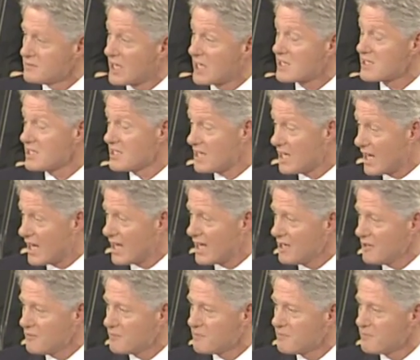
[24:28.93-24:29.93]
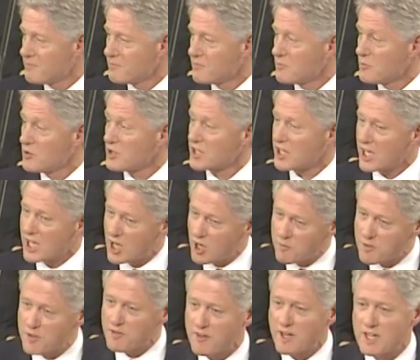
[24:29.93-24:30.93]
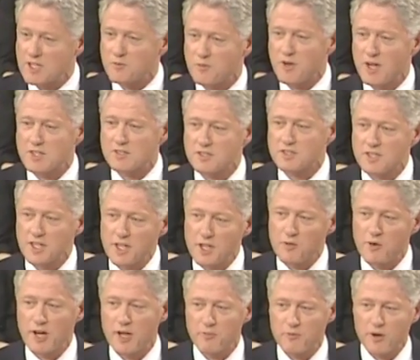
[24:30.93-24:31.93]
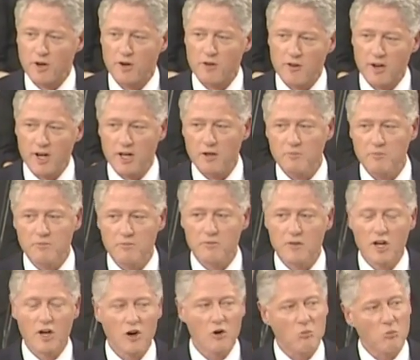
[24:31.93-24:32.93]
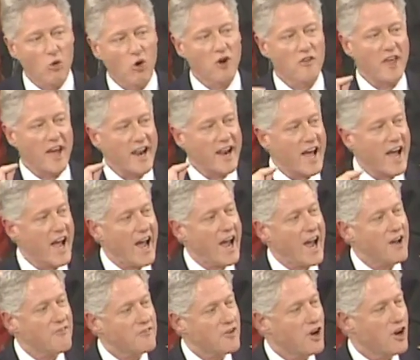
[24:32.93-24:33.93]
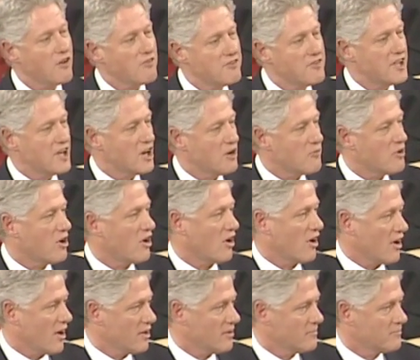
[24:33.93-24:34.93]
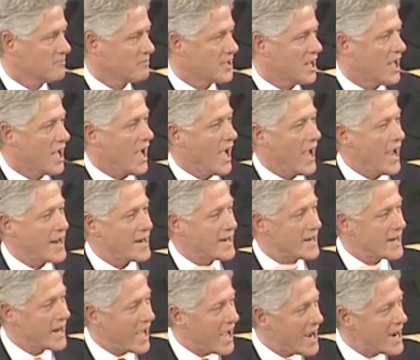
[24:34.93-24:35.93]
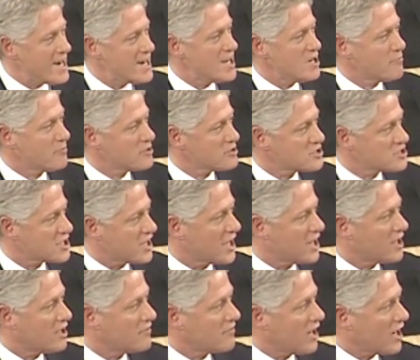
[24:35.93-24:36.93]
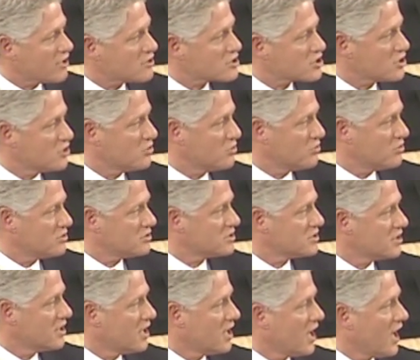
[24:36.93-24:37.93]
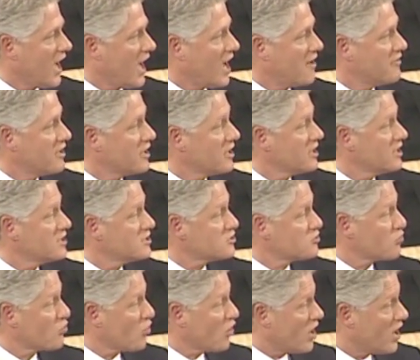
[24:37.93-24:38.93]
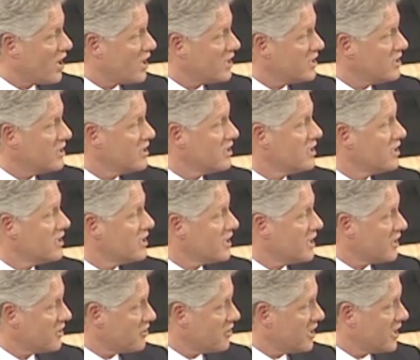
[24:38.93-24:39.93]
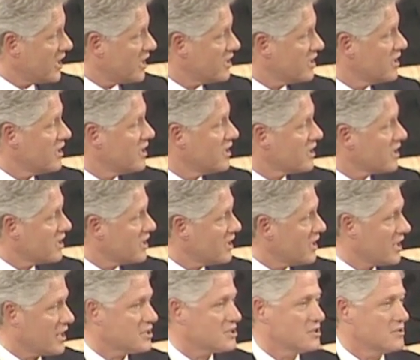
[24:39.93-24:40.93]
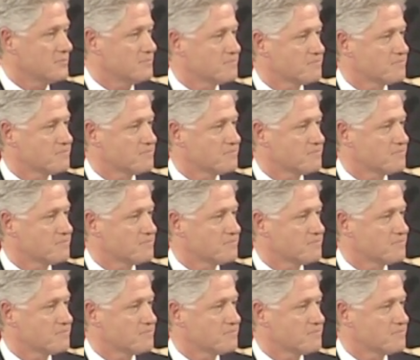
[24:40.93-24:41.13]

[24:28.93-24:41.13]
Today, with the help of the Vice President's E-Wait program, more than half of them are. And 90% of our schools have at least one internet connection.